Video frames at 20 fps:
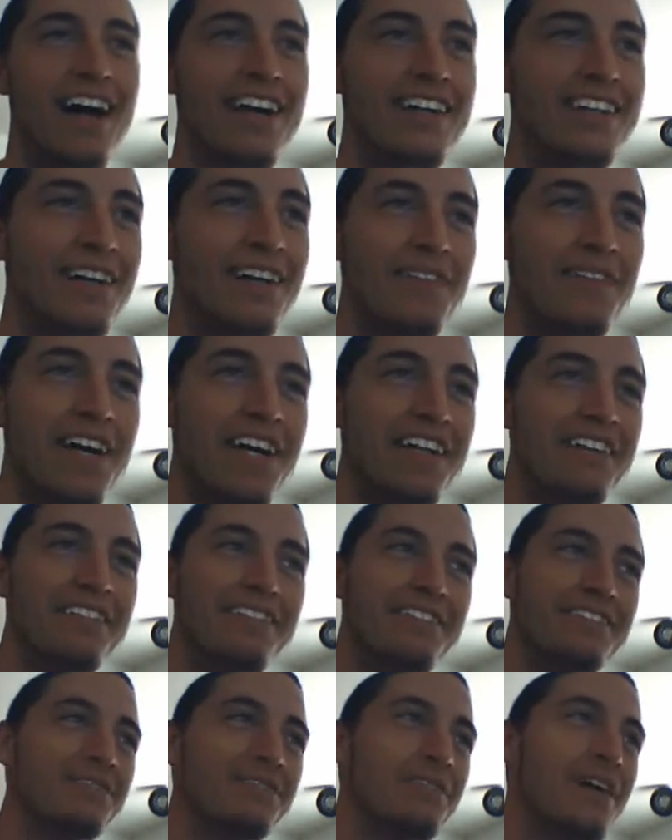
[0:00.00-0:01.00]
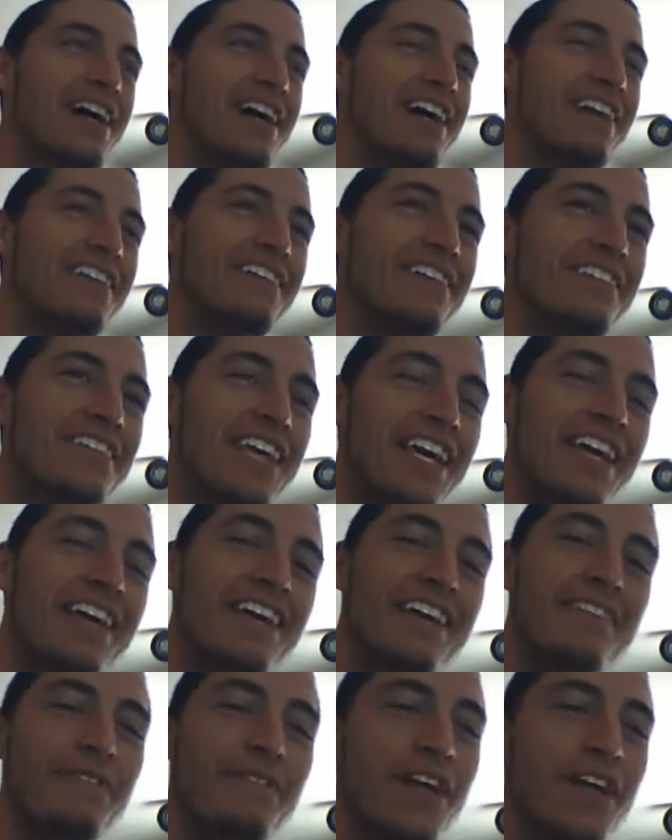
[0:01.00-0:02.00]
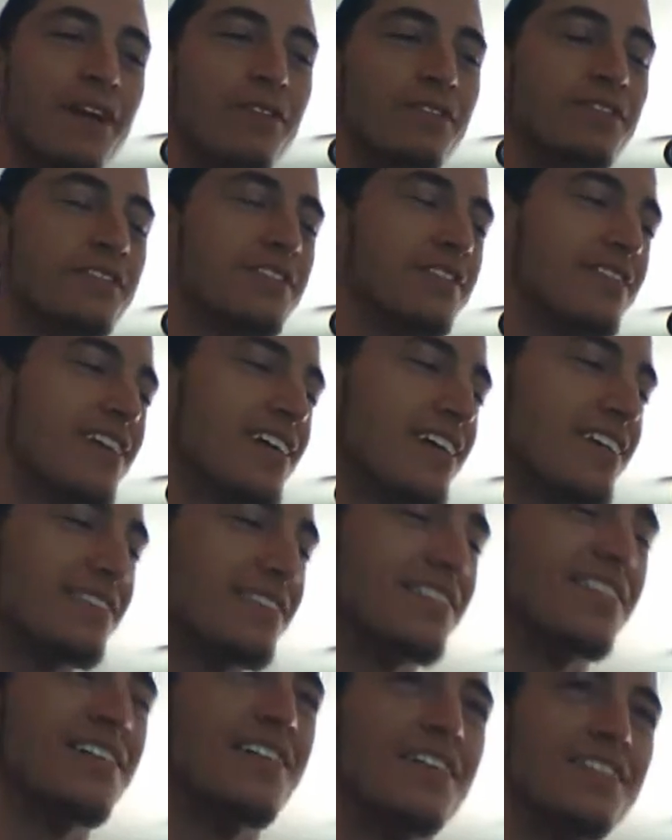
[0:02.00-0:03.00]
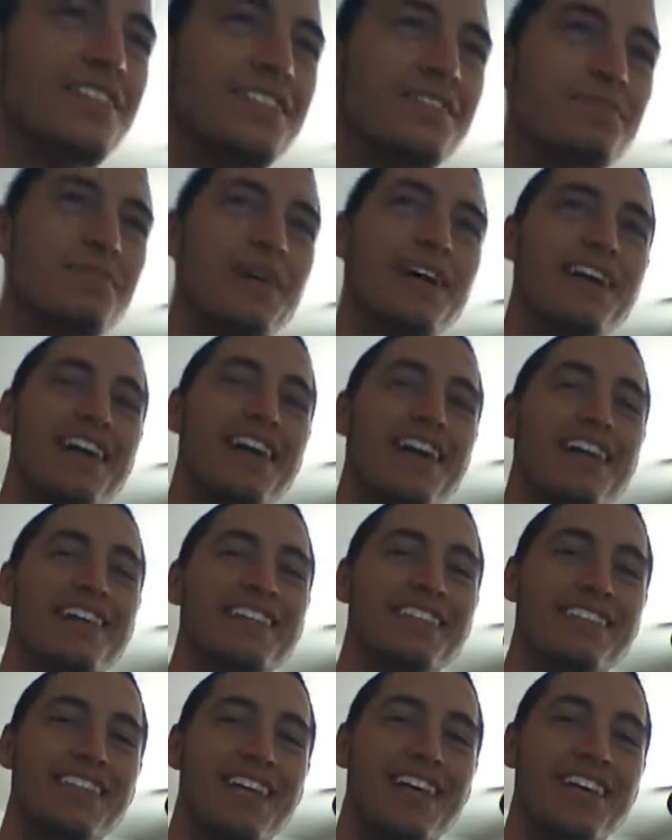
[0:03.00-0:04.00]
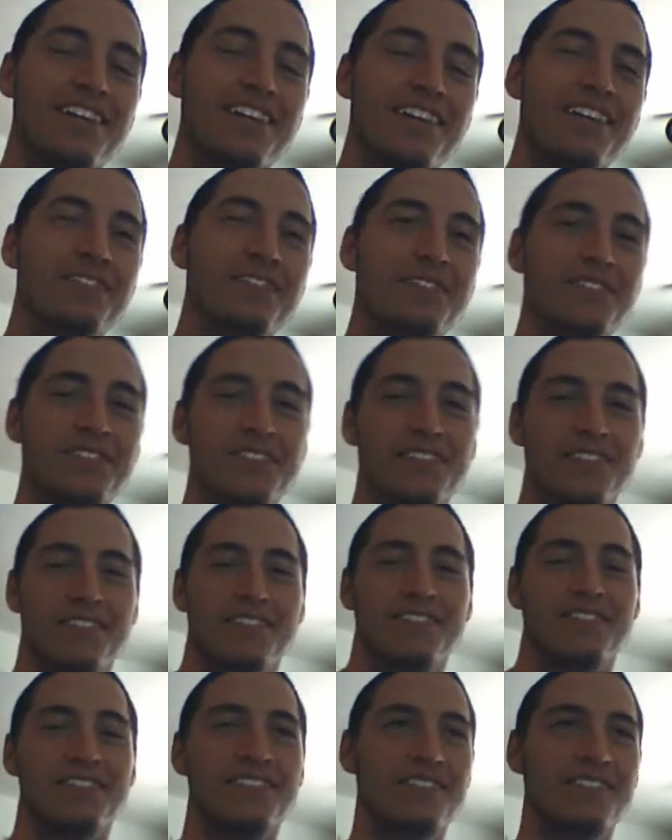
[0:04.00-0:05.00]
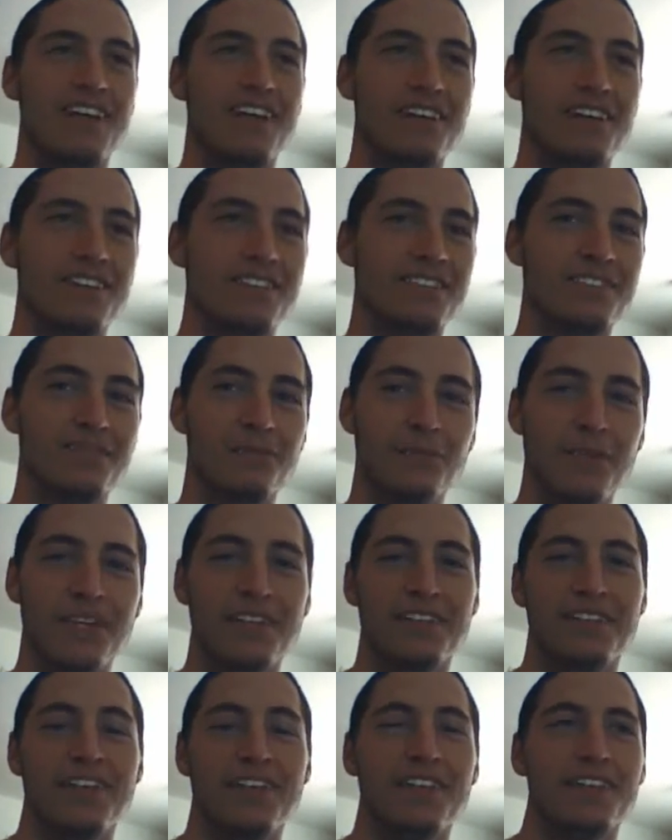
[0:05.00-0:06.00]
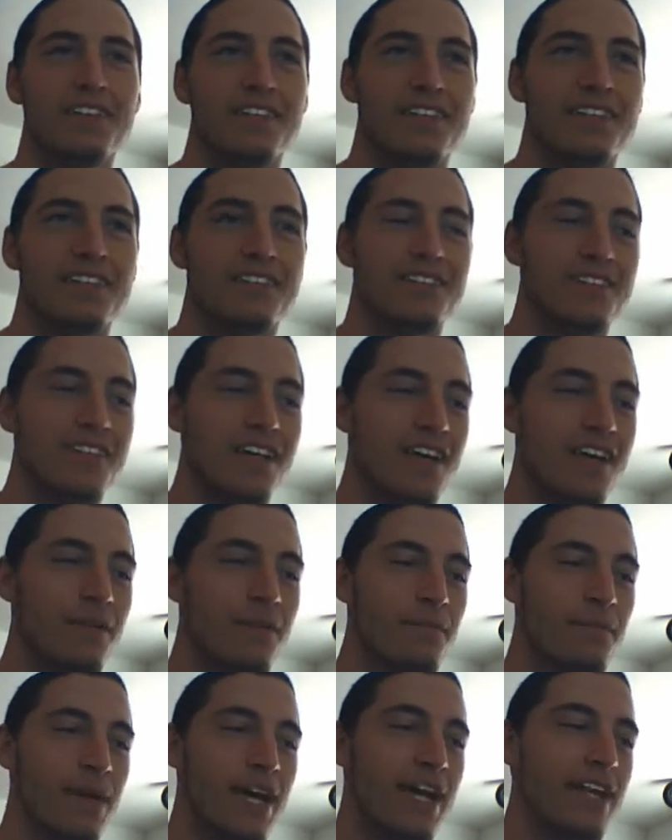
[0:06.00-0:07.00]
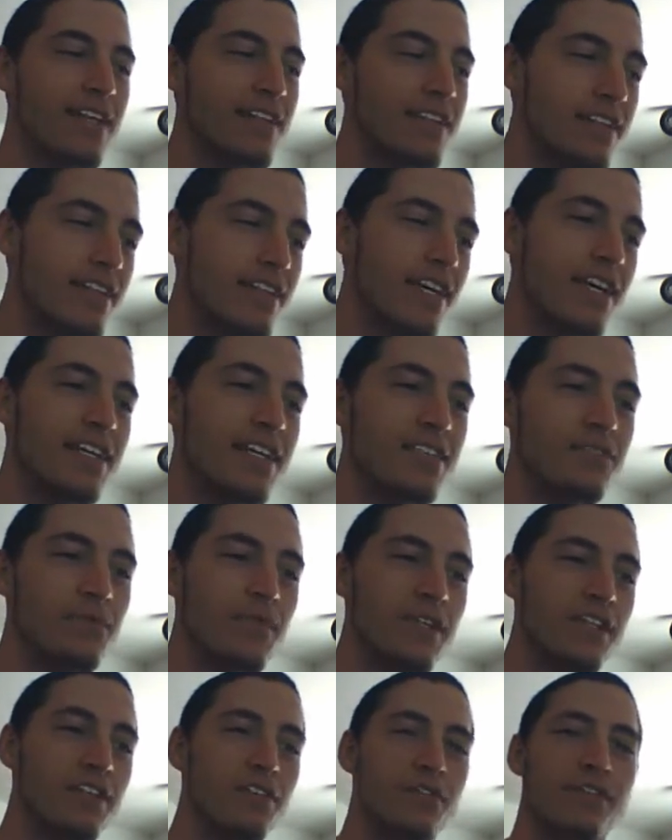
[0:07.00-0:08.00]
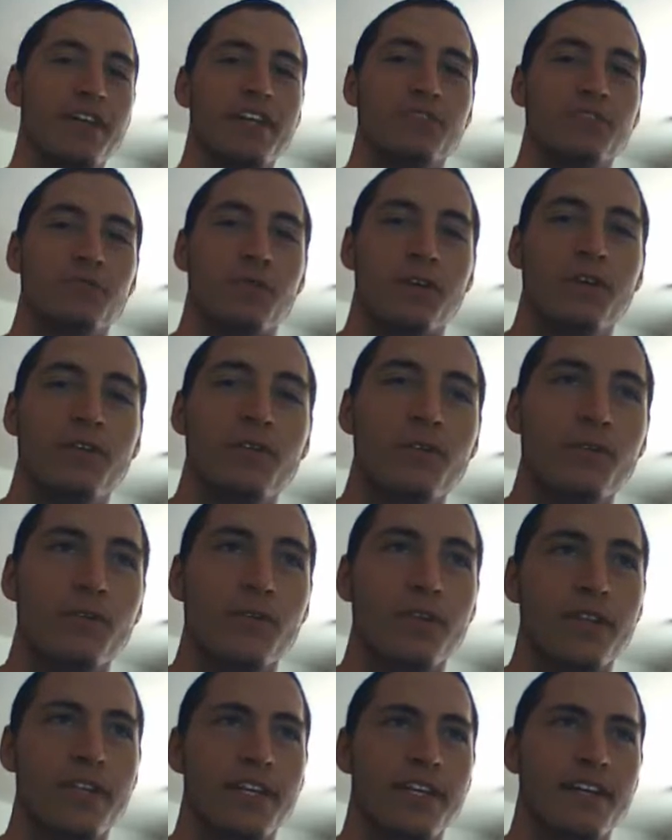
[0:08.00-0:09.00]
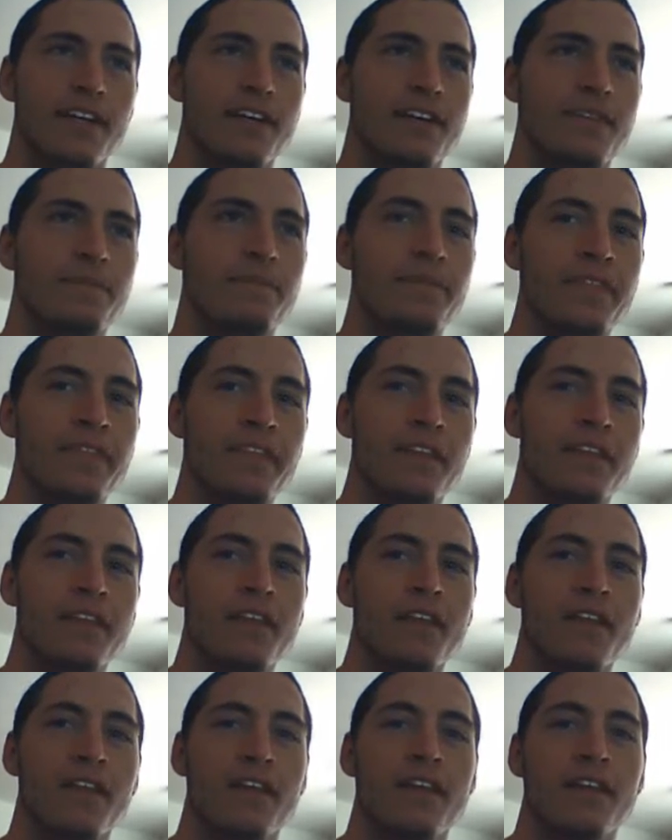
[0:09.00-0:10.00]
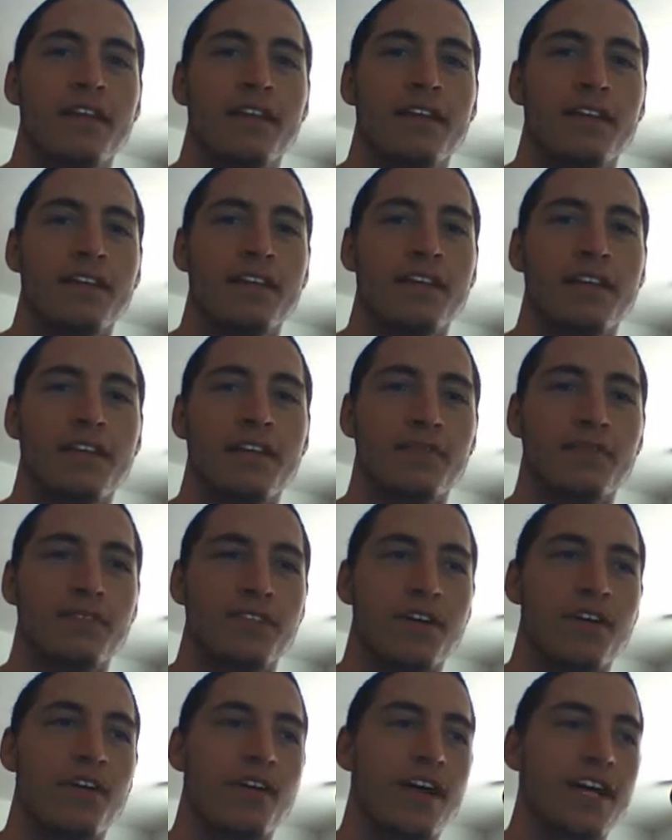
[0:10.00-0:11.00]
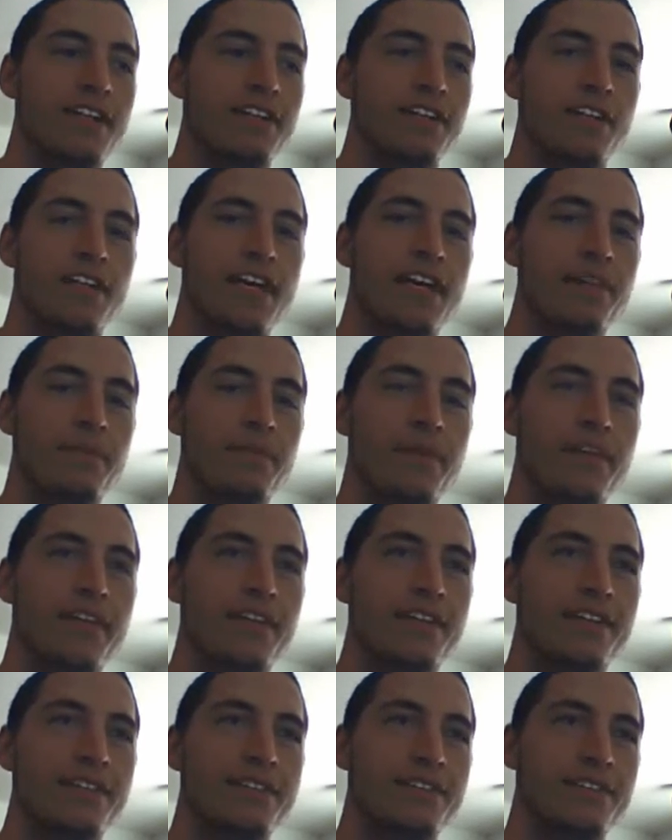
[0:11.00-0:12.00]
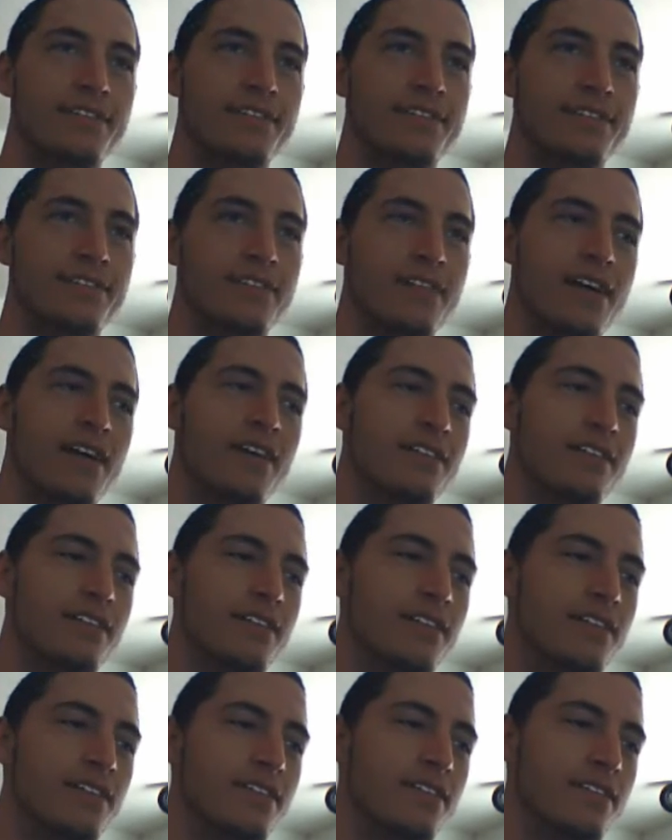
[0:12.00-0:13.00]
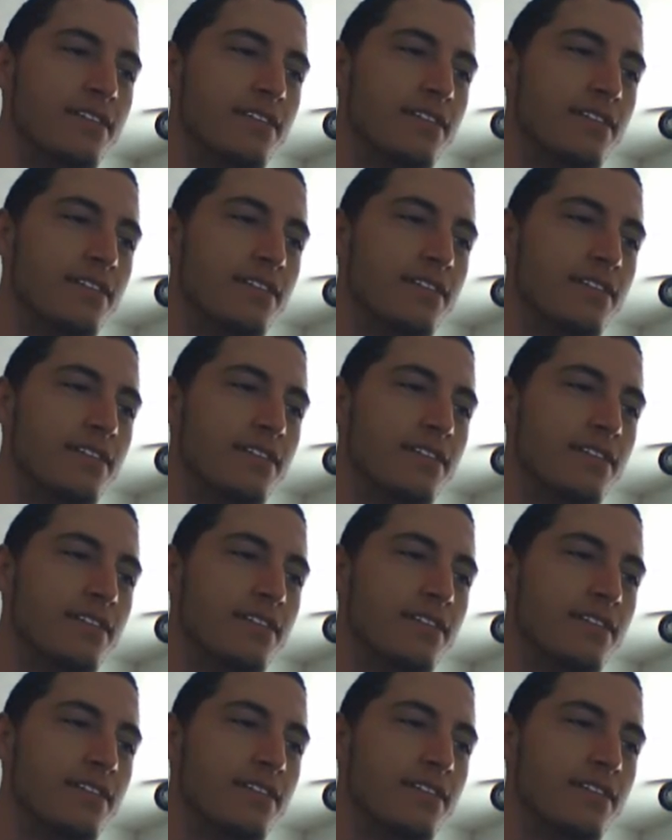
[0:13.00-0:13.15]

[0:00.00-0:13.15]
I'm not even, wow, okay, I don't know, it's about Alexander. He's a weird dude. He was like back in the days when eunuchs were cool, and it was alright to like men, and I don't know,